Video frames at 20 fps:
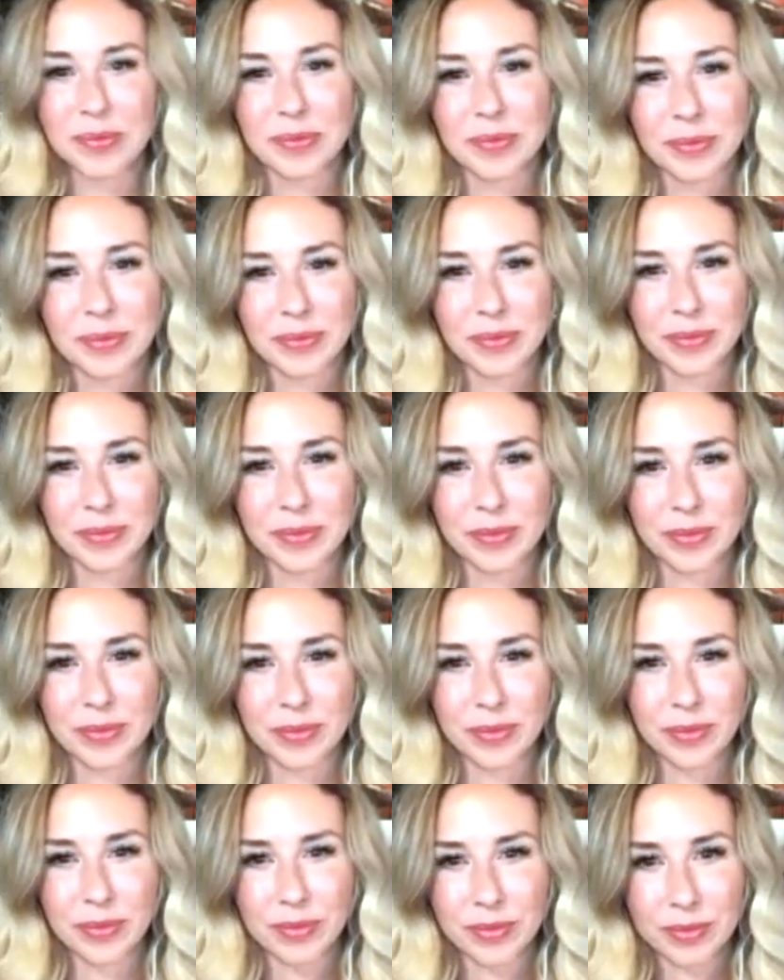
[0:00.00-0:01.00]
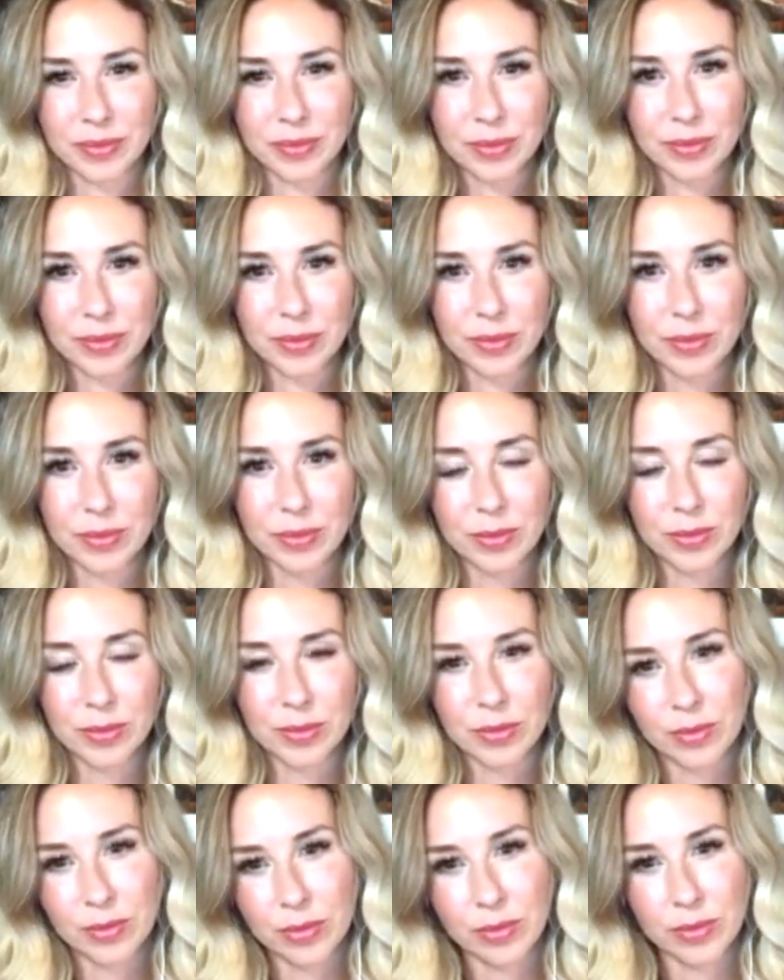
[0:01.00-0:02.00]

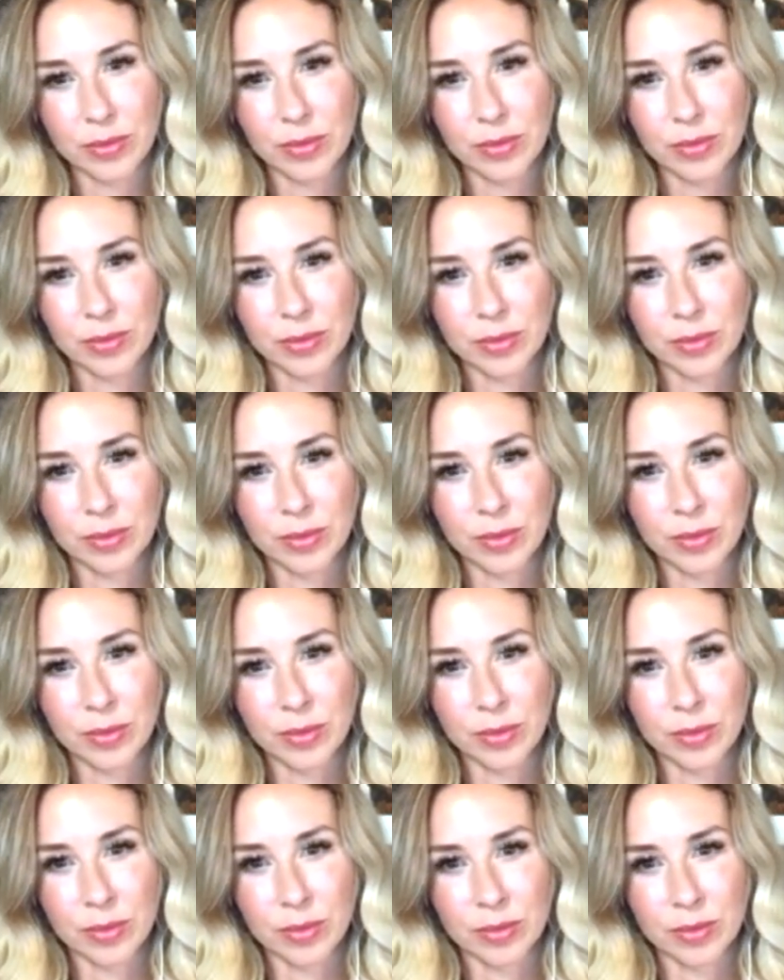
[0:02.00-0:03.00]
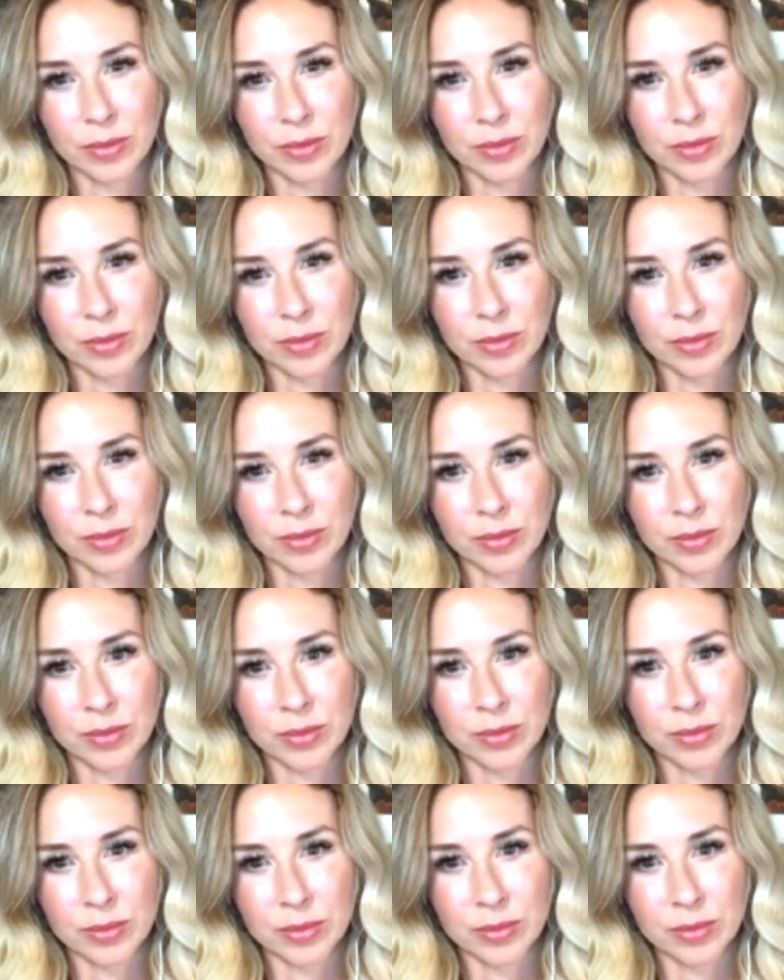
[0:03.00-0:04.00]

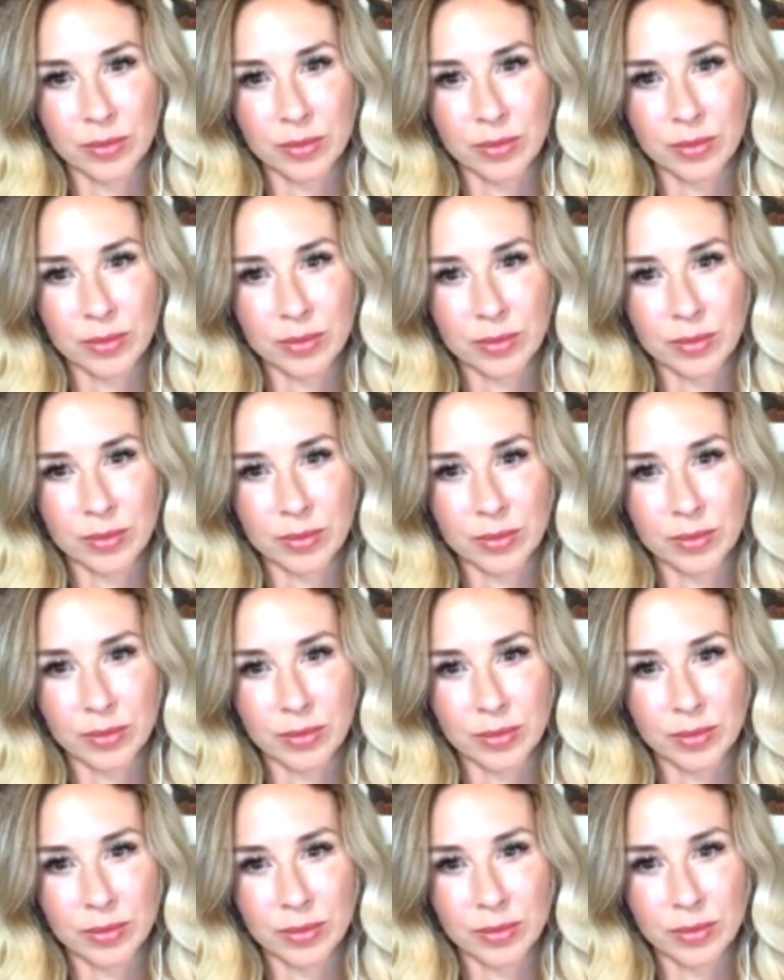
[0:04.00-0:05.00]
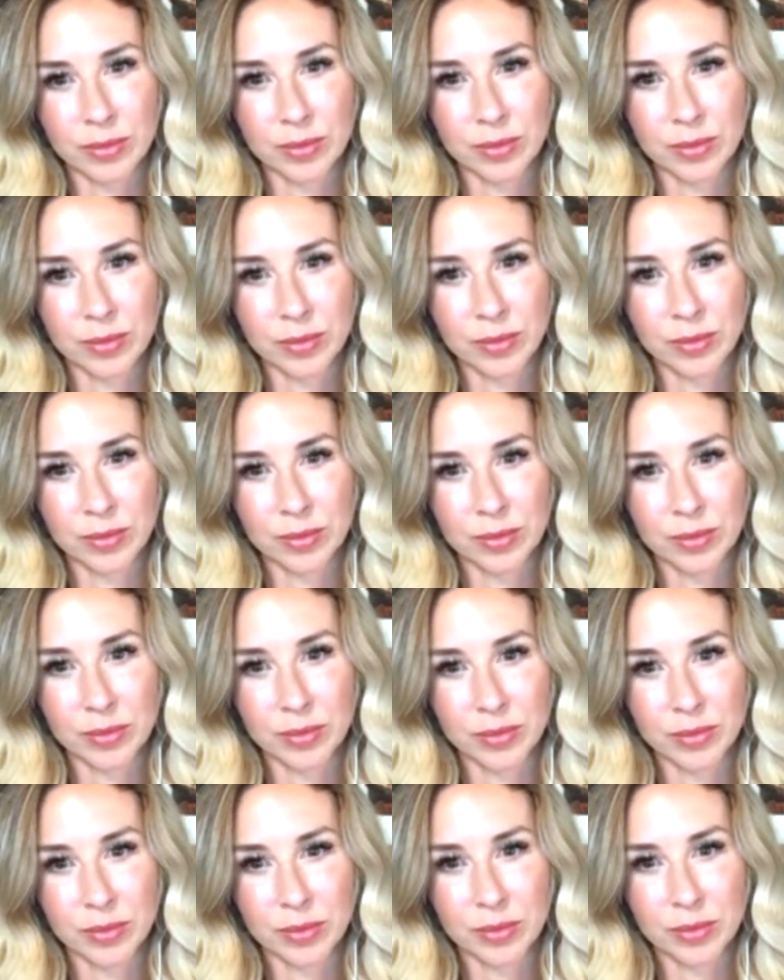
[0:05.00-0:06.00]

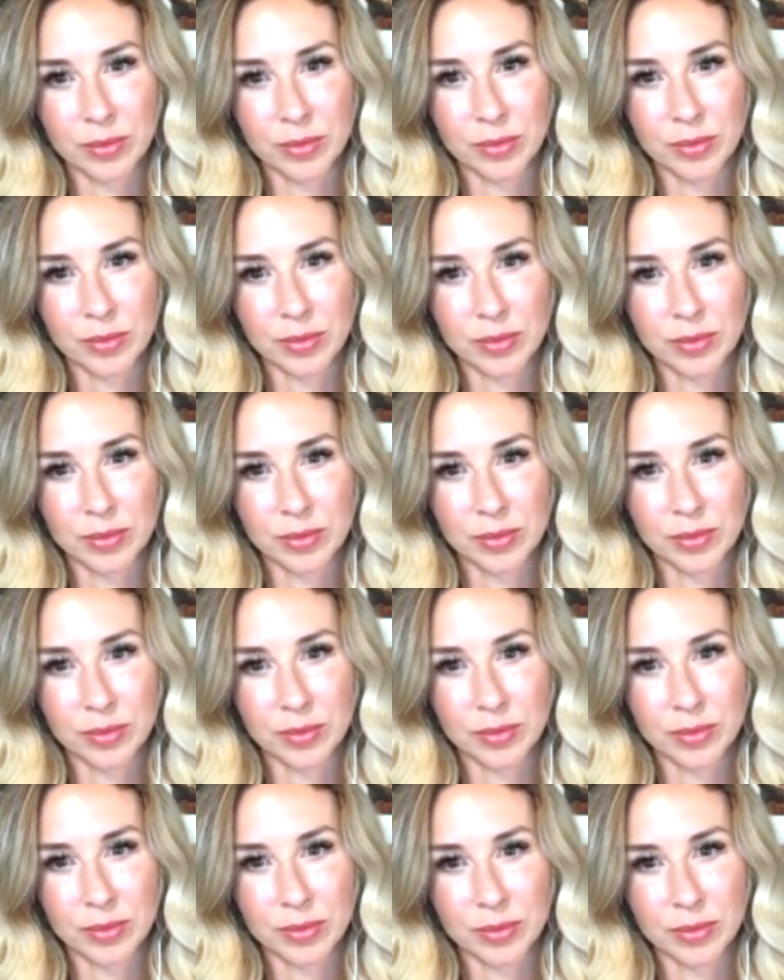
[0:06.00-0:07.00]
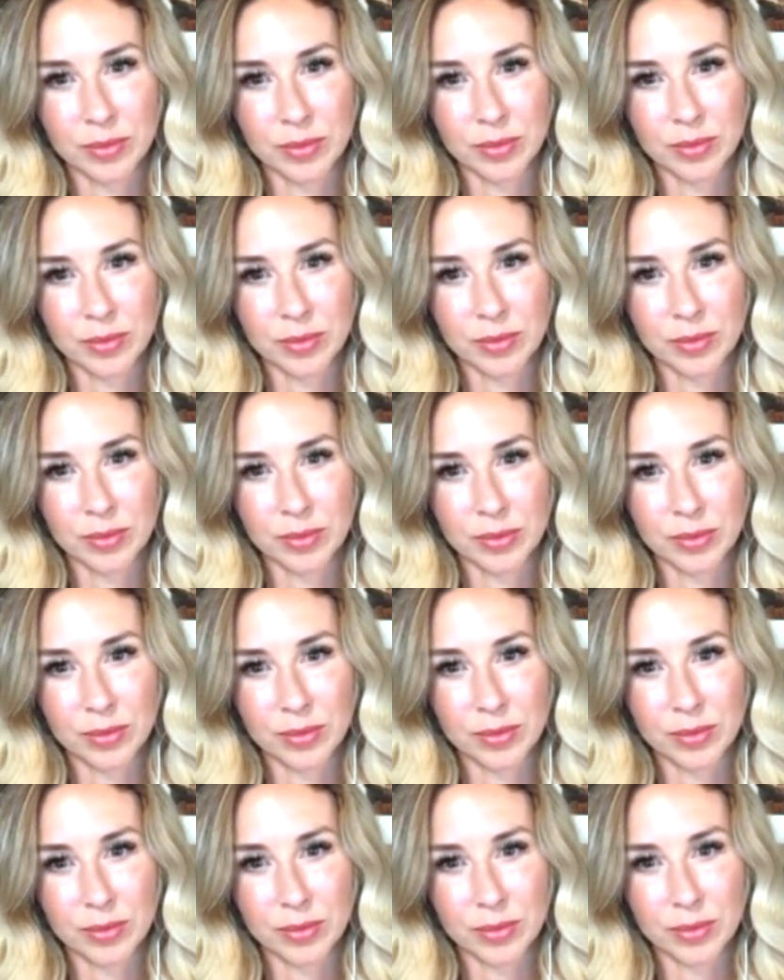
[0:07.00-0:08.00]
(not speaking)